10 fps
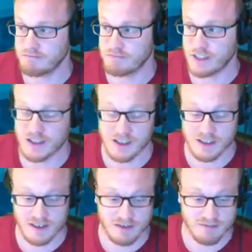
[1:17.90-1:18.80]
This
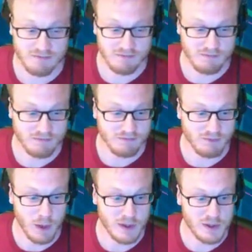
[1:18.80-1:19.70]
is
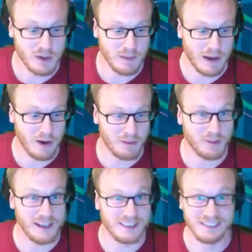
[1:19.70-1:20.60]
where we talk about
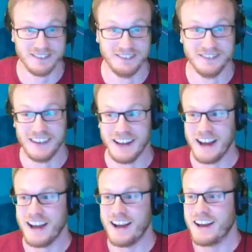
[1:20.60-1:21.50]
off-grid.
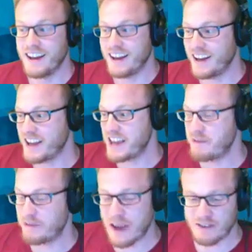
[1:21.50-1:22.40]

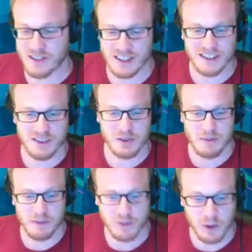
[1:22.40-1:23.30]
If you haven't seen the
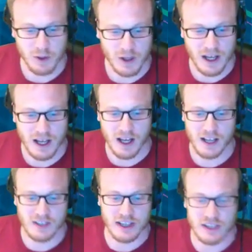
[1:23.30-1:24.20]
stream before,
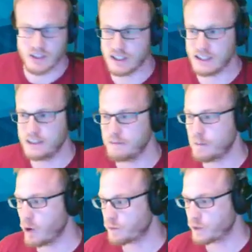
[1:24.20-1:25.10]
essentially
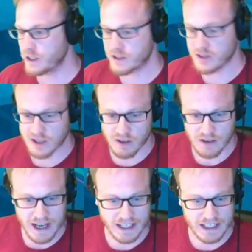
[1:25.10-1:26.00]
Off-Grid is a
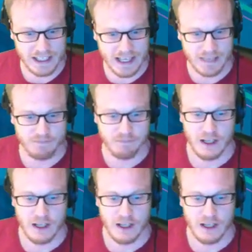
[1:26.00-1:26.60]
stealth hacking game.